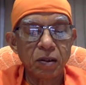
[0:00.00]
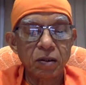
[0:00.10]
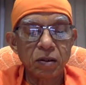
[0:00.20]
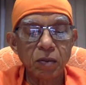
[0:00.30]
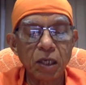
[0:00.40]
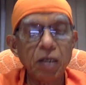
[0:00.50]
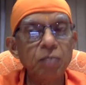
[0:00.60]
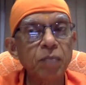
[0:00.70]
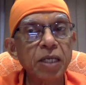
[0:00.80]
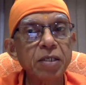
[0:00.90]
Similarly,
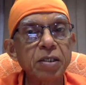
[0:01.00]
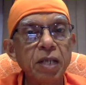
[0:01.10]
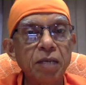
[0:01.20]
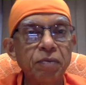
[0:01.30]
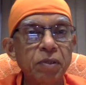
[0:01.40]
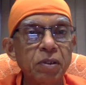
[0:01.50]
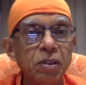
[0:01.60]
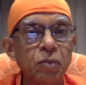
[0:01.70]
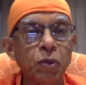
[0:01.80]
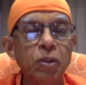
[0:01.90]
mighty elephant
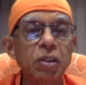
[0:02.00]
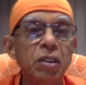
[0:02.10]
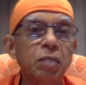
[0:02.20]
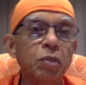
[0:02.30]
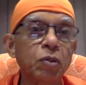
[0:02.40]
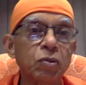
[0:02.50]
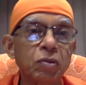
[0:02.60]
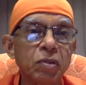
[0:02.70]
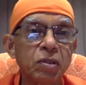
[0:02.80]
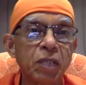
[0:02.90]
is wandering about,
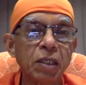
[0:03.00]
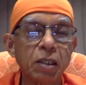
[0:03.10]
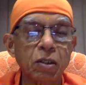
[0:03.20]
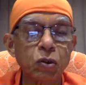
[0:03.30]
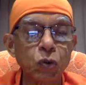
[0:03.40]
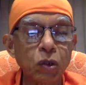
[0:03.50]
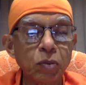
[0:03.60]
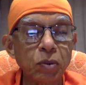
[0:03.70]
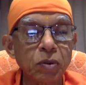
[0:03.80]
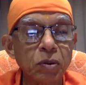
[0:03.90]
is
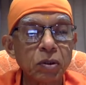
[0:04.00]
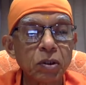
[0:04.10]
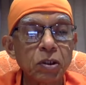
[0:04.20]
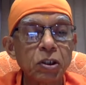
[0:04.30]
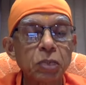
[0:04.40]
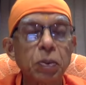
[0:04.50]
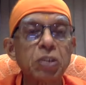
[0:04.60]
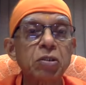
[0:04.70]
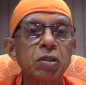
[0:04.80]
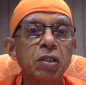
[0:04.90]
uncontrollable.
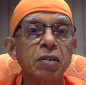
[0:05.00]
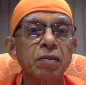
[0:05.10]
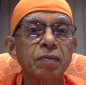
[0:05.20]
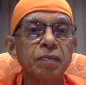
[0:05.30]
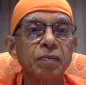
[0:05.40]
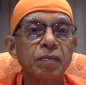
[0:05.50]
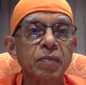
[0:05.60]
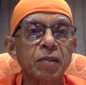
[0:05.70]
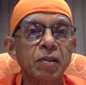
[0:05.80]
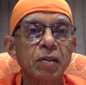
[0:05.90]
Sparsha,
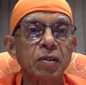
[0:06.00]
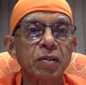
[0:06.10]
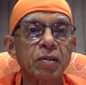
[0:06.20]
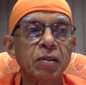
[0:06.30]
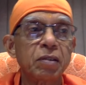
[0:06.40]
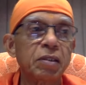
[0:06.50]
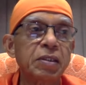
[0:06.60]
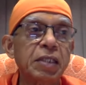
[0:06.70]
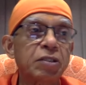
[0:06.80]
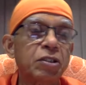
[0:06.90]
when they
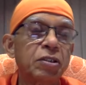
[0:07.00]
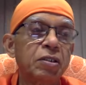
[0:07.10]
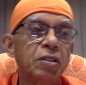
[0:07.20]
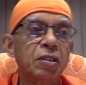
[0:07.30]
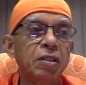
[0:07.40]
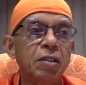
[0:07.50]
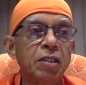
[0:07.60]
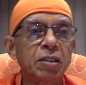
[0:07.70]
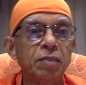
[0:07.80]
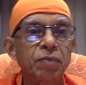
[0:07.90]
touch
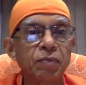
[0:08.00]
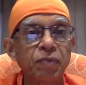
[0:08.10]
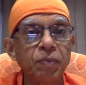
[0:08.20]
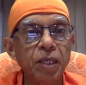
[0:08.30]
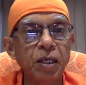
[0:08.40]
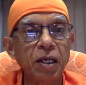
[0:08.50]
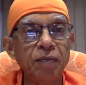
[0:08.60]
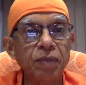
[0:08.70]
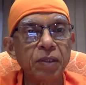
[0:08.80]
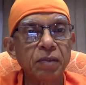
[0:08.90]
of a female
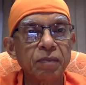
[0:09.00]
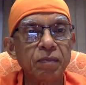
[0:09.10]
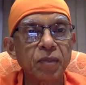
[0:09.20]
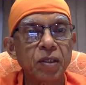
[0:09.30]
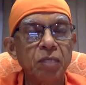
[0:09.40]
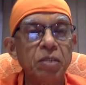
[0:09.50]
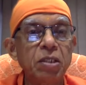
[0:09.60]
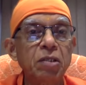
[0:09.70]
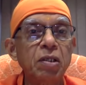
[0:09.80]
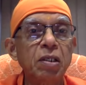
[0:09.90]
elephant,
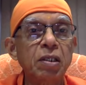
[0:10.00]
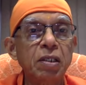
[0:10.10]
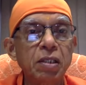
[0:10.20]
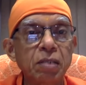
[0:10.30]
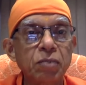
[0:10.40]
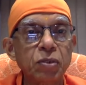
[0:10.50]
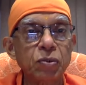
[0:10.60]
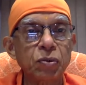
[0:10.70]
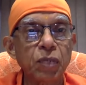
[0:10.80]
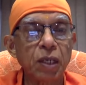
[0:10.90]
immediately it comes
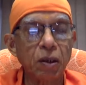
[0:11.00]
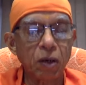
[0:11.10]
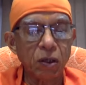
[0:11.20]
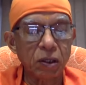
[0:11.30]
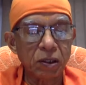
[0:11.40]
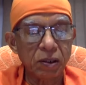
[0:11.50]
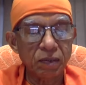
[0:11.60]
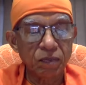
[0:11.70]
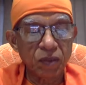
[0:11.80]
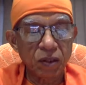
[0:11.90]
to a halt.
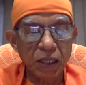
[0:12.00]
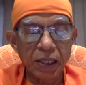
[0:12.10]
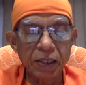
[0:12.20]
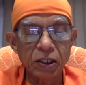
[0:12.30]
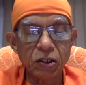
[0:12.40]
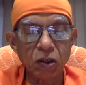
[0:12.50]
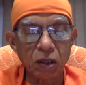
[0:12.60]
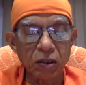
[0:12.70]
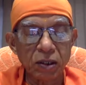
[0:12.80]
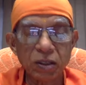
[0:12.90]
Then it is
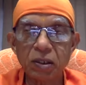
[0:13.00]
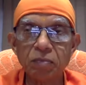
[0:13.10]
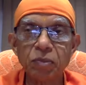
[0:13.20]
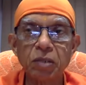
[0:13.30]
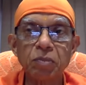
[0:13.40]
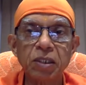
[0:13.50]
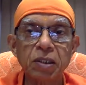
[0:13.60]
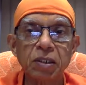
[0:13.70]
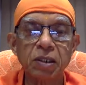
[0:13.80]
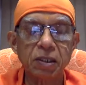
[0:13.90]
caught, is tempted by
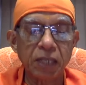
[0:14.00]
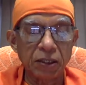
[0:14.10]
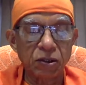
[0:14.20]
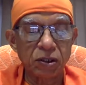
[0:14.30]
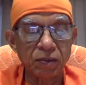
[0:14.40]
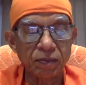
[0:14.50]
that touch.